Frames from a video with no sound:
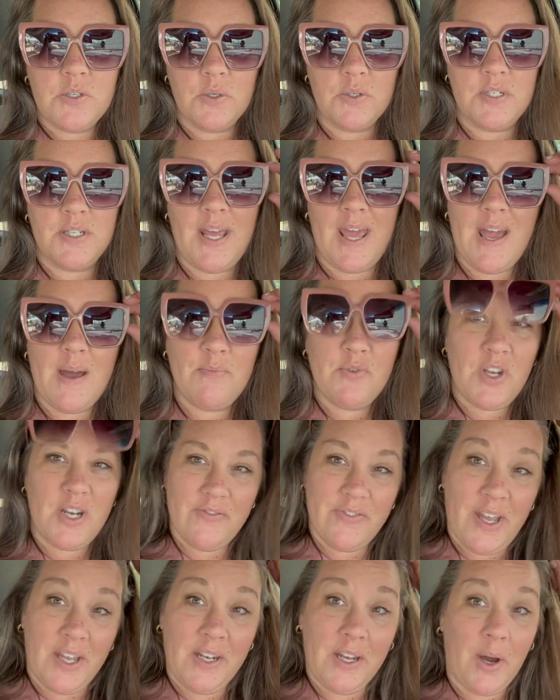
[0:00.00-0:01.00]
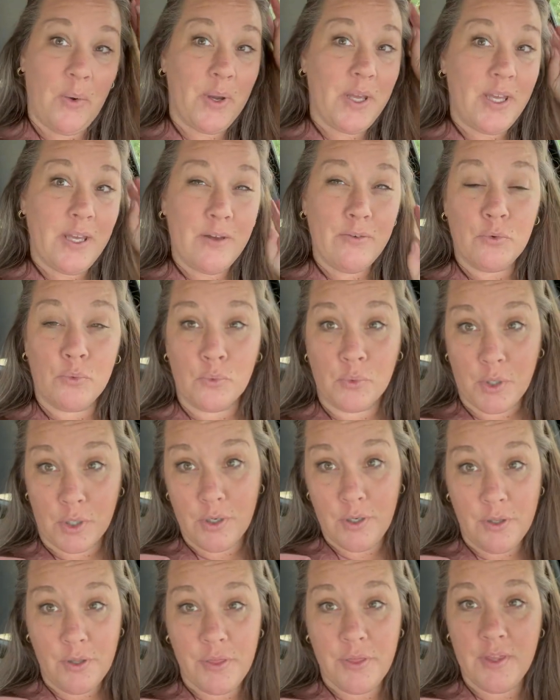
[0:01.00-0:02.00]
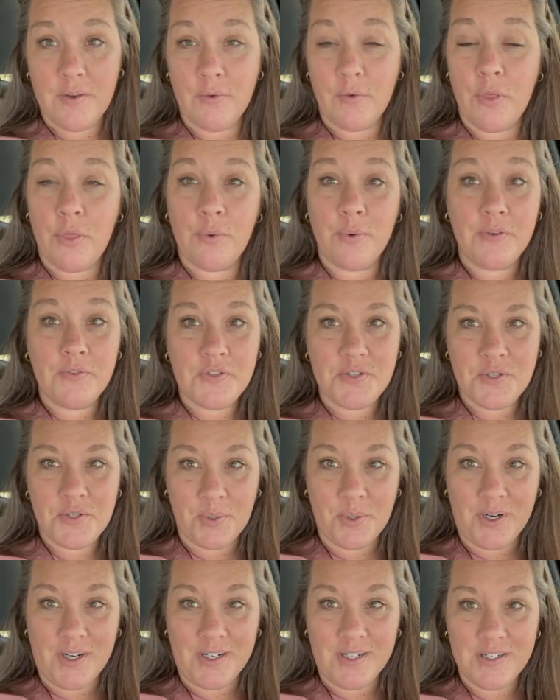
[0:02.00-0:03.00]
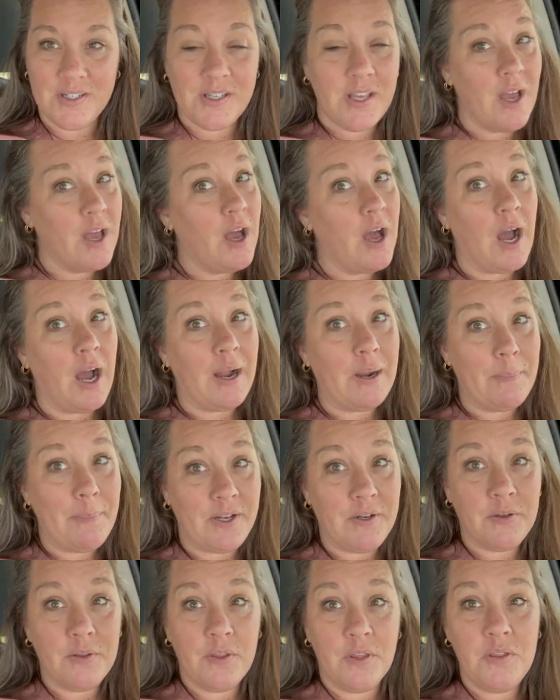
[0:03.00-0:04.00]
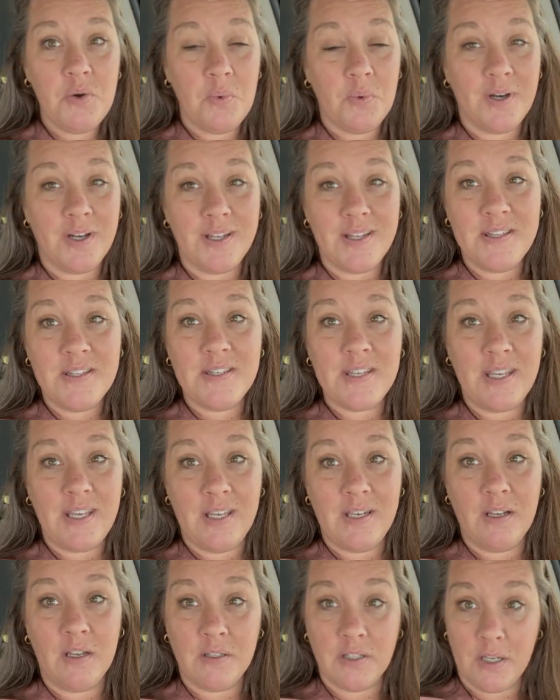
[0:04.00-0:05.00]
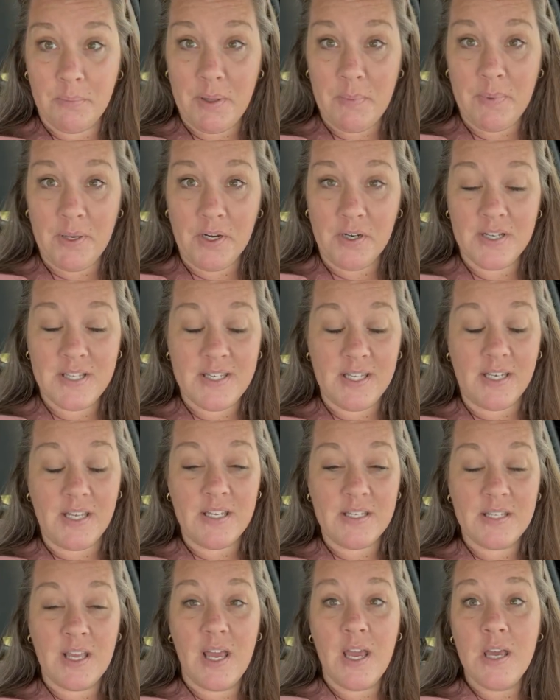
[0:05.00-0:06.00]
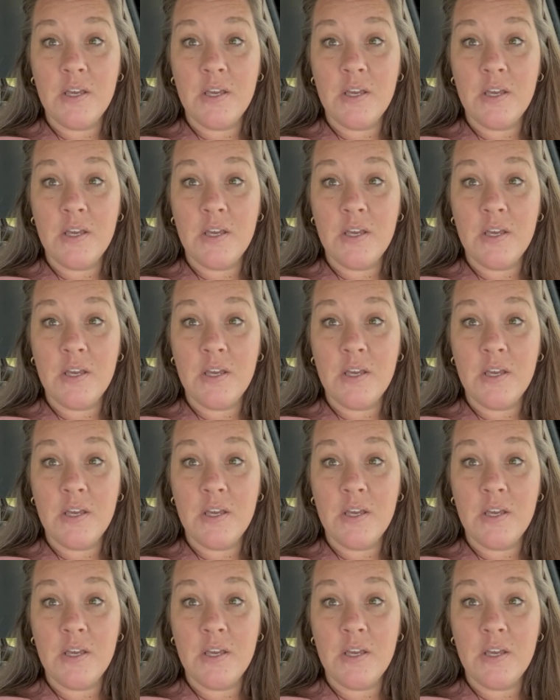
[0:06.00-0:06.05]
today I'm trying to find out if rural thrift stores are better than the ones in a little bit bigger cities.